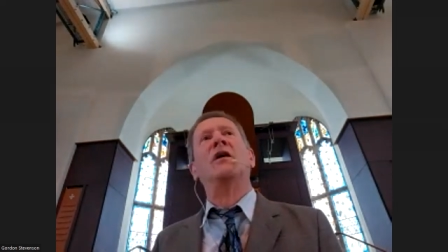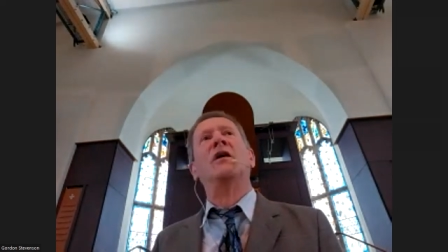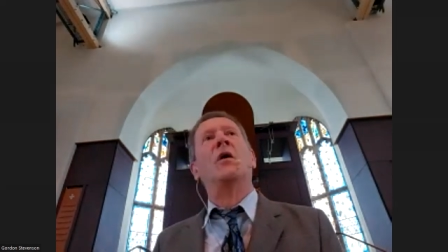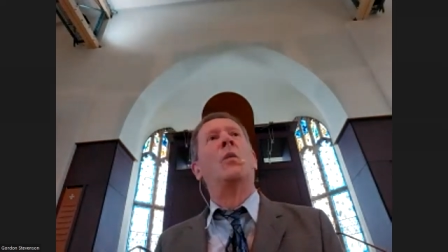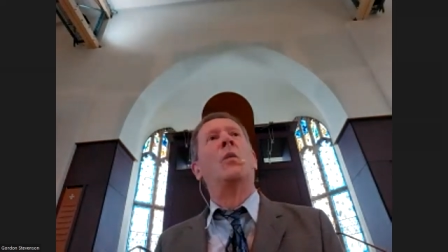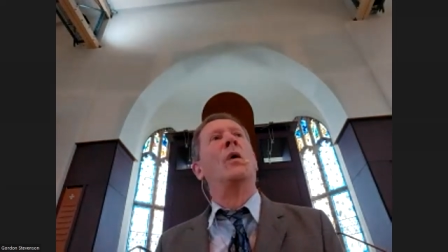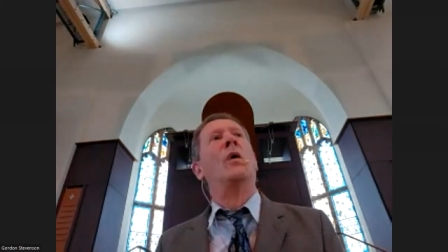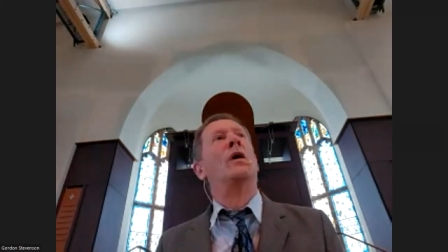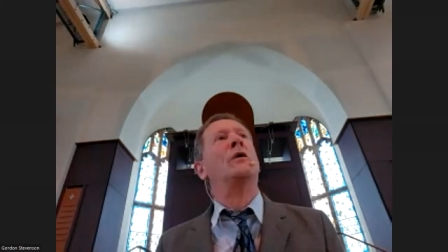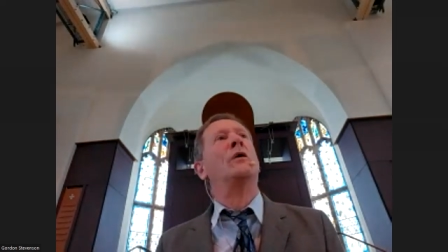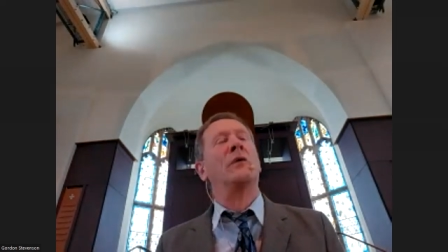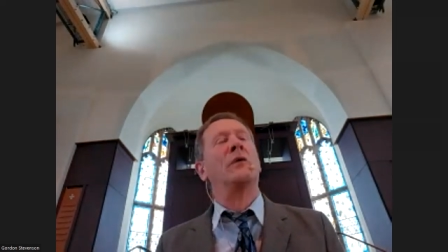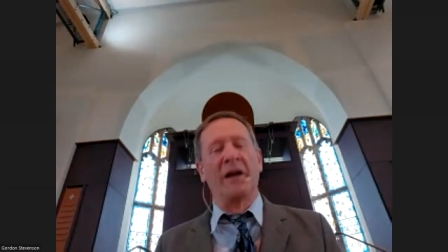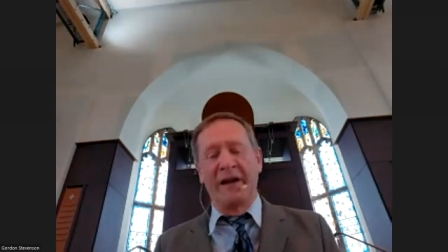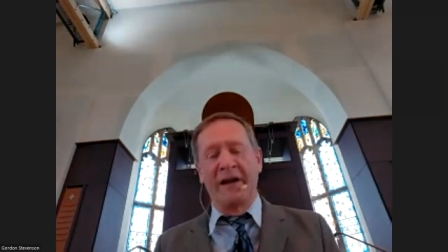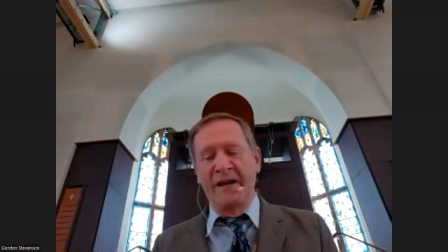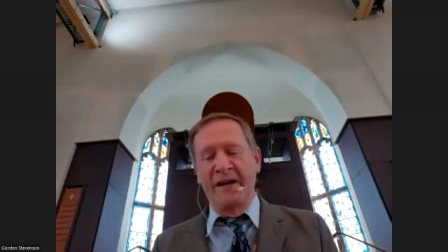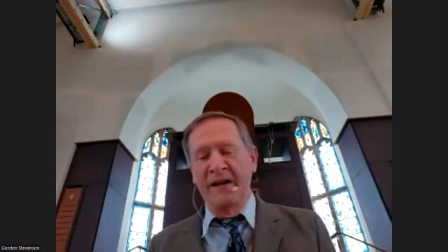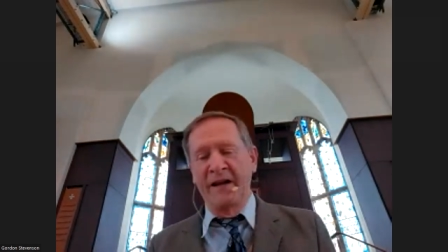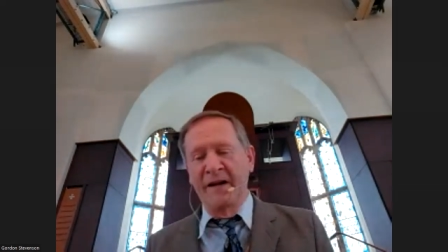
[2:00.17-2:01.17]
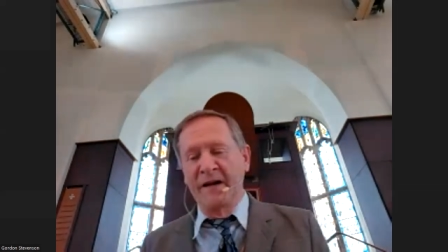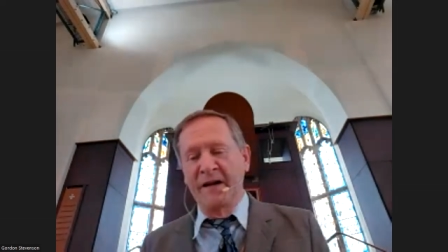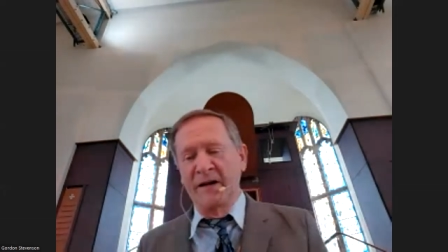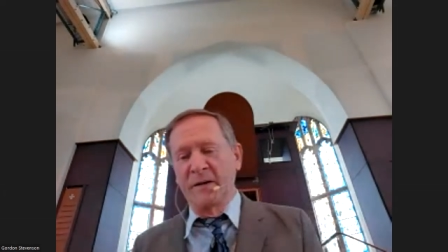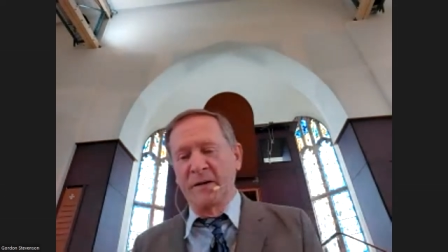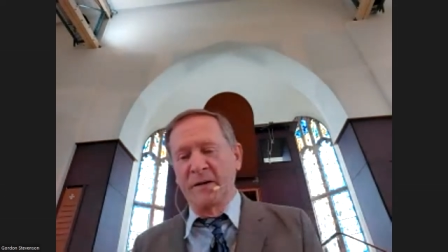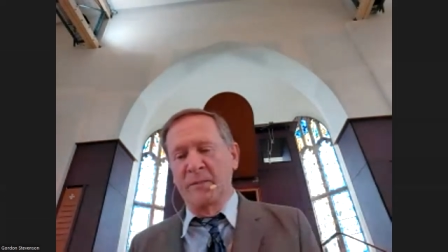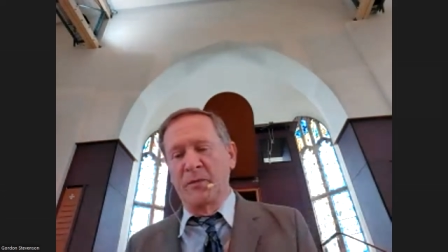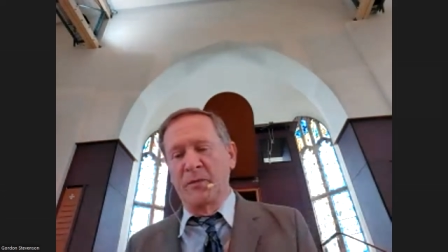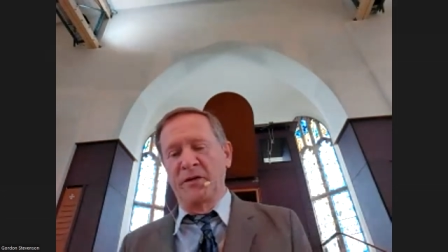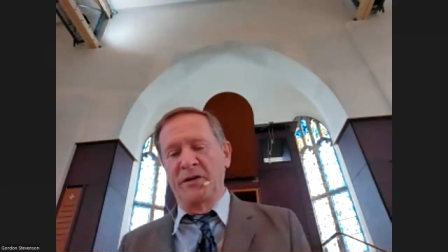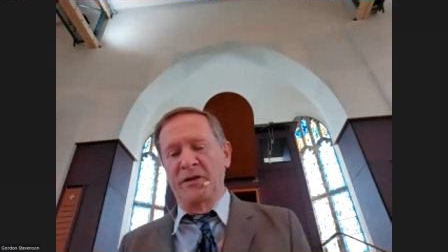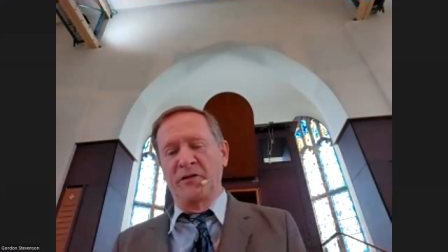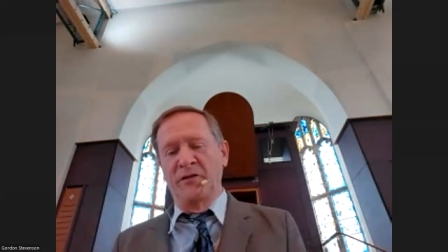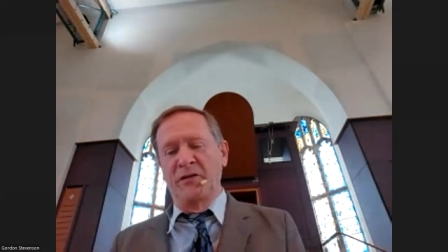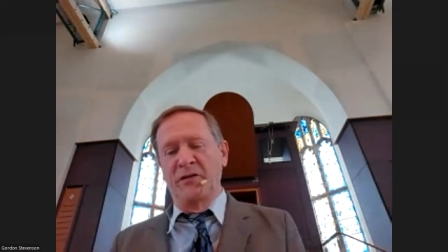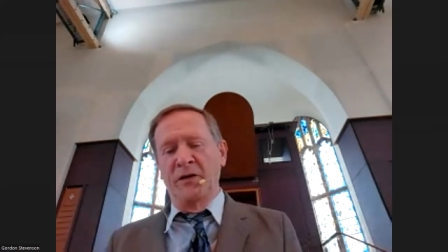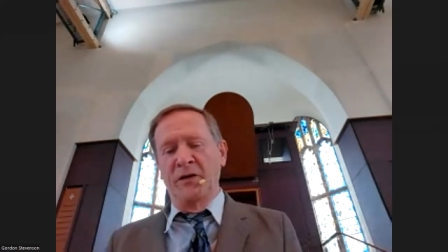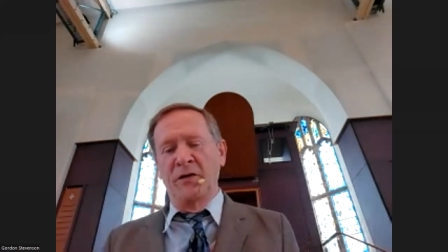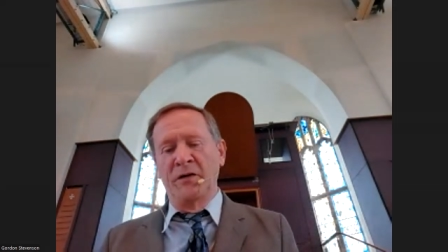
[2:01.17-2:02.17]
a worldly point
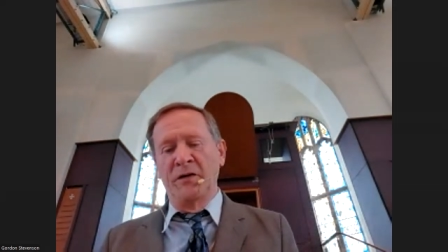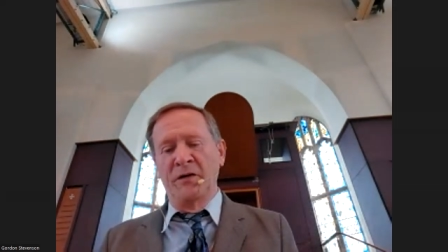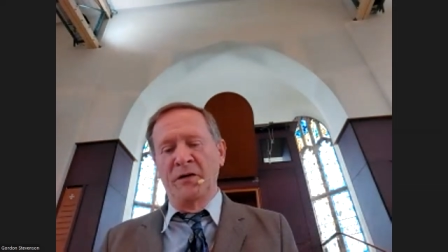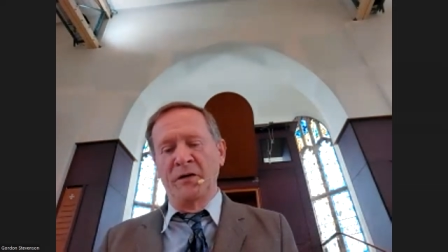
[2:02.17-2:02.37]
of view.